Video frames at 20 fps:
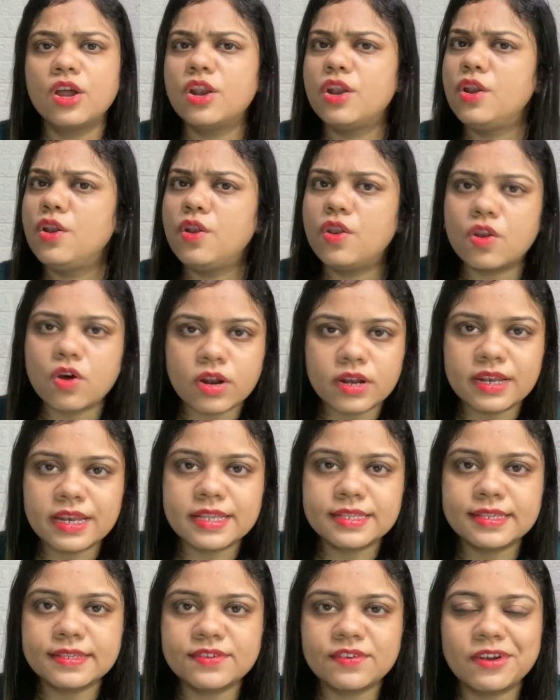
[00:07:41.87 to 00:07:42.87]
Not
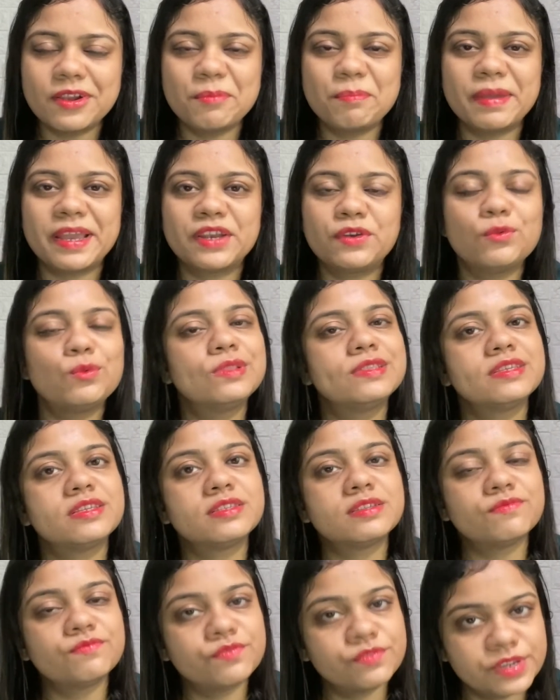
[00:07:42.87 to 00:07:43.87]
necessarily paid tools, there's
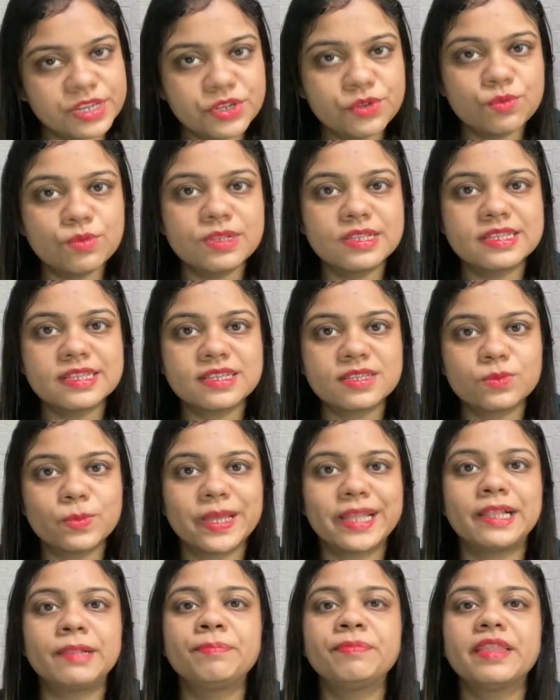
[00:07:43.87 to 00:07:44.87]
some free tools as
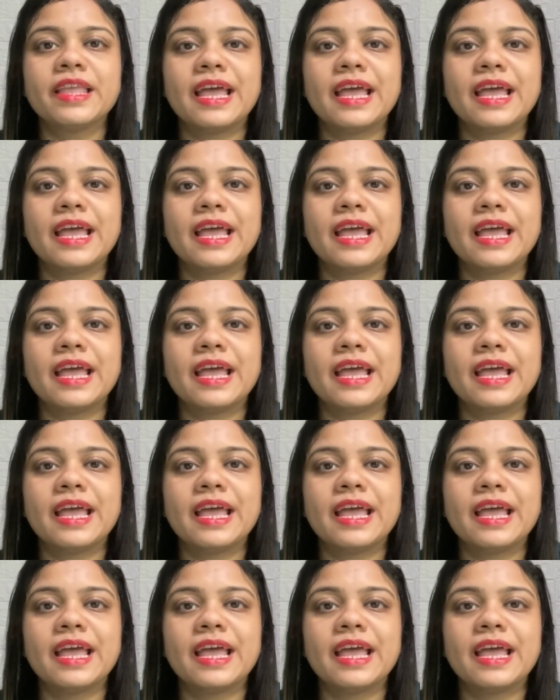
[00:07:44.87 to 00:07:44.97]
well.